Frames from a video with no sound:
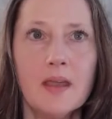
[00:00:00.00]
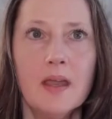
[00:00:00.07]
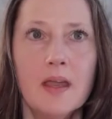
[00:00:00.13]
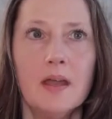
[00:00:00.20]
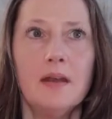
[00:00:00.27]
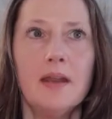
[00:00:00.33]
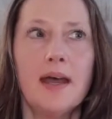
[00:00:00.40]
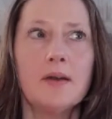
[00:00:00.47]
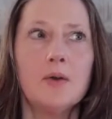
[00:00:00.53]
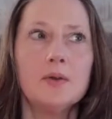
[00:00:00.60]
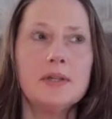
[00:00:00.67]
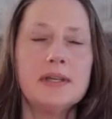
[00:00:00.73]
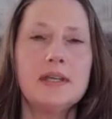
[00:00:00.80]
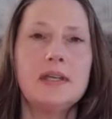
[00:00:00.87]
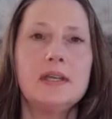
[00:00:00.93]
not
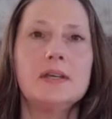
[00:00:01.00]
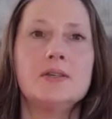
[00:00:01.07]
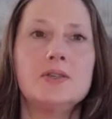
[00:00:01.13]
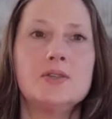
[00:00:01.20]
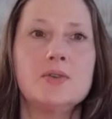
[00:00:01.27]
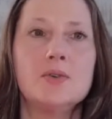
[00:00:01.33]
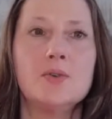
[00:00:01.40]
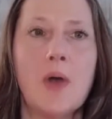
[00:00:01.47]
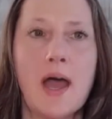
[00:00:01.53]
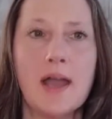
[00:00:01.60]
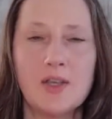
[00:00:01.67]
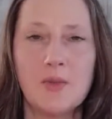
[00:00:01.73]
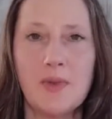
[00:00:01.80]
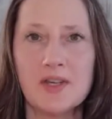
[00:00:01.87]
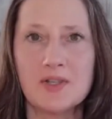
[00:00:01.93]
only do
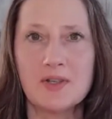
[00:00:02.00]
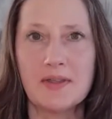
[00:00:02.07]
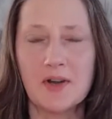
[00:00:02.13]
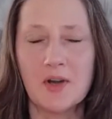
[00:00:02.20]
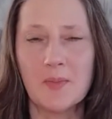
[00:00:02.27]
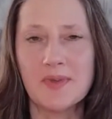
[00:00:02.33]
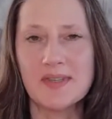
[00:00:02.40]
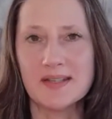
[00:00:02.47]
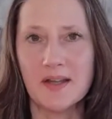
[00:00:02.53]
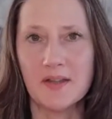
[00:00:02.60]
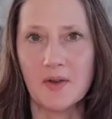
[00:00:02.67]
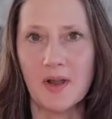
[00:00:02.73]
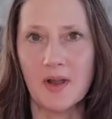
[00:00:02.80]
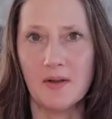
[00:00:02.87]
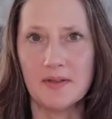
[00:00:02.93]
occupational therapists and
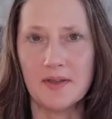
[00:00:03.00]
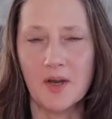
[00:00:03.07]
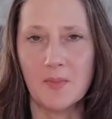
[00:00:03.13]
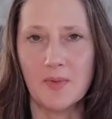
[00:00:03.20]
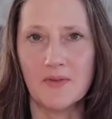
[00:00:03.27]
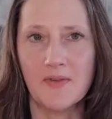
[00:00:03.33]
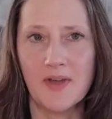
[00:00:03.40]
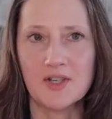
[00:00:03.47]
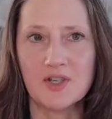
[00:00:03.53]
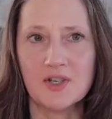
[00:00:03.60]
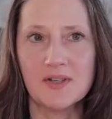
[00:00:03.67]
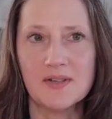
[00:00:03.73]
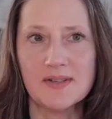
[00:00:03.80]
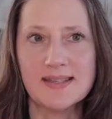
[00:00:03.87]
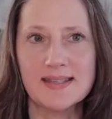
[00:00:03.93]
other healthcare
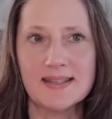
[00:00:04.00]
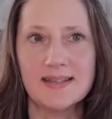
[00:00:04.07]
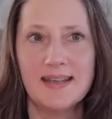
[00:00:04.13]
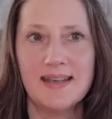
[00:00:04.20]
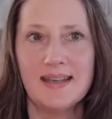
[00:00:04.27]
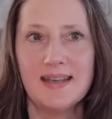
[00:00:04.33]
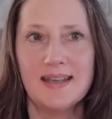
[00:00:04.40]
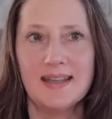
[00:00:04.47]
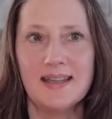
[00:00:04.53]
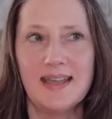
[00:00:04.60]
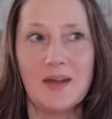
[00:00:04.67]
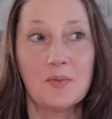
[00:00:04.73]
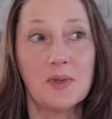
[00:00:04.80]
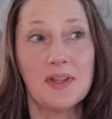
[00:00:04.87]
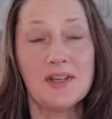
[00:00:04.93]
professionals,
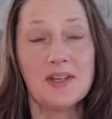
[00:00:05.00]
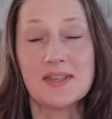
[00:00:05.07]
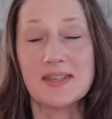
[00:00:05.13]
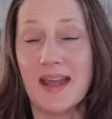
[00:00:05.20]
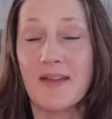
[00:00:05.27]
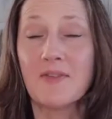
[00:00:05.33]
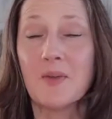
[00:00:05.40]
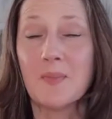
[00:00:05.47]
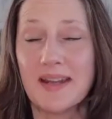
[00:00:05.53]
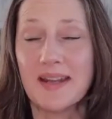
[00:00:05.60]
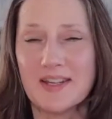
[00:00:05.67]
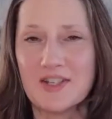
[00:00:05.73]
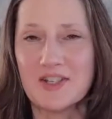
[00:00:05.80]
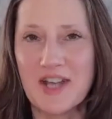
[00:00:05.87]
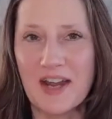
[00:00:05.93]
and really just
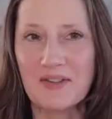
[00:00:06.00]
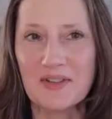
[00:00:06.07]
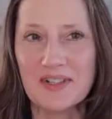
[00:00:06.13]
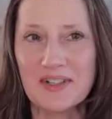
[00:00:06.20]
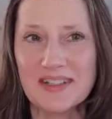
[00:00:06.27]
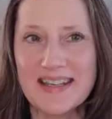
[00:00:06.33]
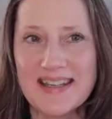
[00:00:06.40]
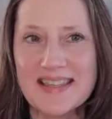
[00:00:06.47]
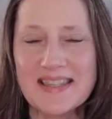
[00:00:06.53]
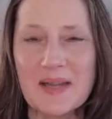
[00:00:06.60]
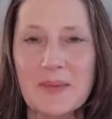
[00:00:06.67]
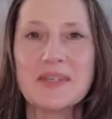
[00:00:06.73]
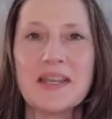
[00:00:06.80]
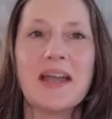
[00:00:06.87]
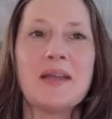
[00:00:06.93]
everybody in general, need
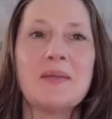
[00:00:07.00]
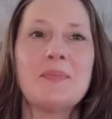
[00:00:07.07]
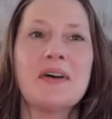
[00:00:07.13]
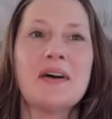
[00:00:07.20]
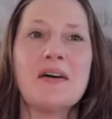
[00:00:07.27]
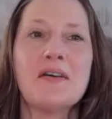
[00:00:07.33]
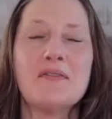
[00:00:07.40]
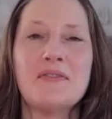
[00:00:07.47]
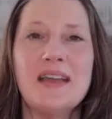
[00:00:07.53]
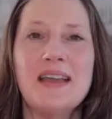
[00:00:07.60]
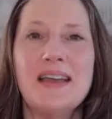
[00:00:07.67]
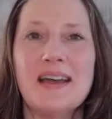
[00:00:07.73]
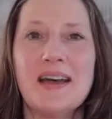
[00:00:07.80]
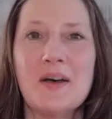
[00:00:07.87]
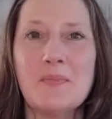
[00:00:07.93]
some type of
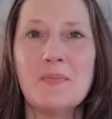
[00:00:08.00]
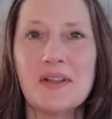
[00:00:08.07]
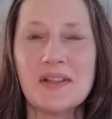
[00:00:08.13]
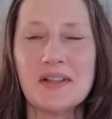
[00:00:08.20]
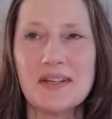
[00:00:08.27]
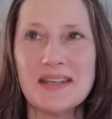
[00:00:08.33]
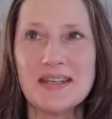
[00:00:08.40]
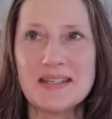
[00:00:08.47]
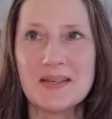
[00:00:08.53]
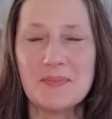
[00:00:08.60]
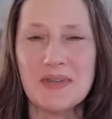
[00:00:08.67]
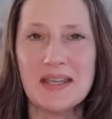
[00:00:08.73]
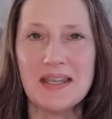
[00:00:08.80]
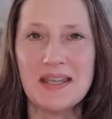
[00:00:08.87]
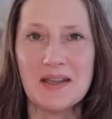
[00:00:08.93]
ability to
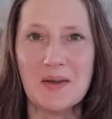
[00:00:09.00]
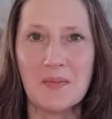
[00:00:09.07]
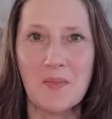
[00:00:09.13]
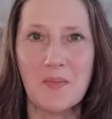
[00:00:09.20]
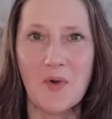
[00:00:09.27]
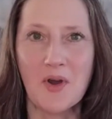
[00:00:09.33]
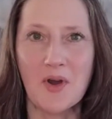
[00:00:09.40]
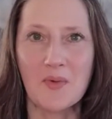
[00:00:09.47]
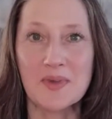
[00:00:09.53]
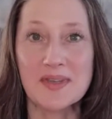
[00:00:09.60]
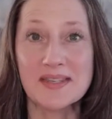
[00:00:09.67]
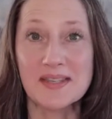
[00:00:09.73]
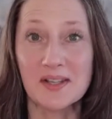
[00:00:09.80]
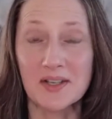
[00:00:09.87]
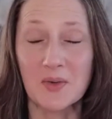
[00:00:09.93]
be more
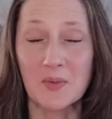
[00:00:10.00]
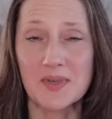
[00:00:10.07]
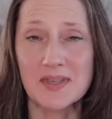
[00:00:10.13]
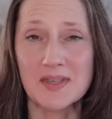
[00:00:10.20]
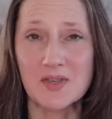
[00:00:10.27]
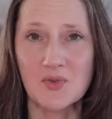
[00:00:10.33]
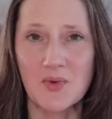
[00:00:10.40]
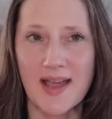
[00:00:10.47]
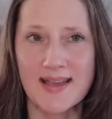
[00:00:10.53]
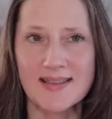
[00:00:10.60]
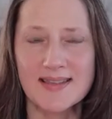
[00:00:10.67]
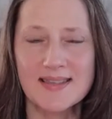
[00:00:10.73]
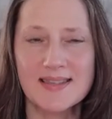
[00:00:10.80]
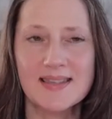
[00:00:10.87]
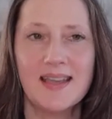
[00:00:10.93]
resilient with
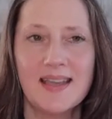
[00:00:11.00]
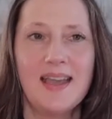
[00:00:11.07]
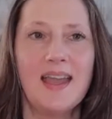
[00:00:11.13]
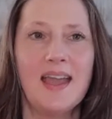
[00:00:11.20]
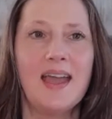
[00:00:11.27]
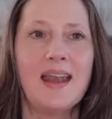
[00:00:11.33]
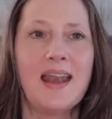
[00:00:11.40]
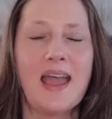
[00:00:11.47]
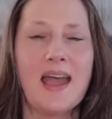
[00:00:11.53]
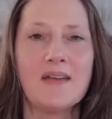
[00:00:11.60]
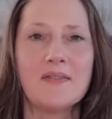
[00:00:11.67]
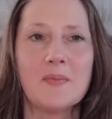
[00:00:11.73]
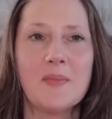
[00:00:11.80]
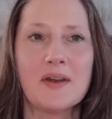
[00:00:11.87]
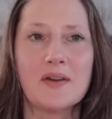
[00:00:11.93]
stress and
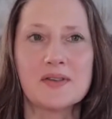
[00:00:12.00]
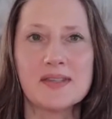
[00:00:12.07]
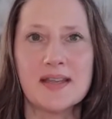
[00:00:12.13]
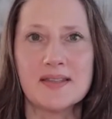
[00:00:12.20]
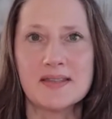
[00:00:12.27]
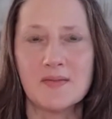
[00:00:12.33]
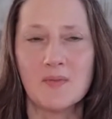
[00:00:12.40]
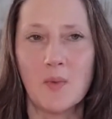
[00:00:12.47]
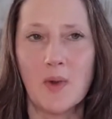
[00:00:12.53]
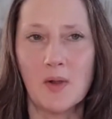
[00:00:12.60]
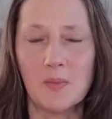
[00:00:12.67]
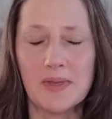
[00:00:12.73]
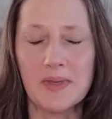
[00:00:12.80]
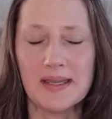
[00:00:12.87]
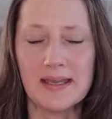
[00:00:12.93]
have a better sense of
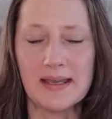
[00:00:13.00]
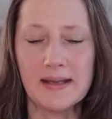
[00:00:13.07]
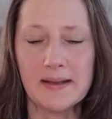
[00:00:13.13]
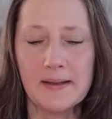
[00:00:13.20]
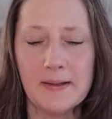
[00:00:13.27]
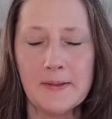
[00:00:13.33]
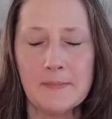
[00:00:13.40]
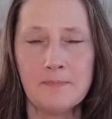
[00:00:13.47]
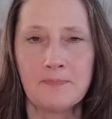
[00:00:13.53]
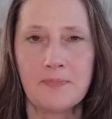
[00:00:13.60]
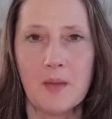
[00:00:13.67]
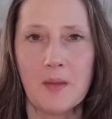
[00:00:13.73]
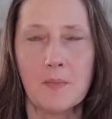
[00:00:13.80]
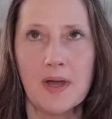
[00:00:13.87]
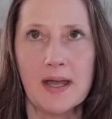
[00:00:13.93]
well-being,
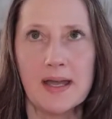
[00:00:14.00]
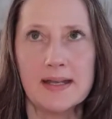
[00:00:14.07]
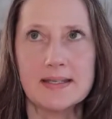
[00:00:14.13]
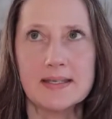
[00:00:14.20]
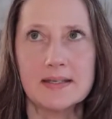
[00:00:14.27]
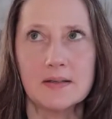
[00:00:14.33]
but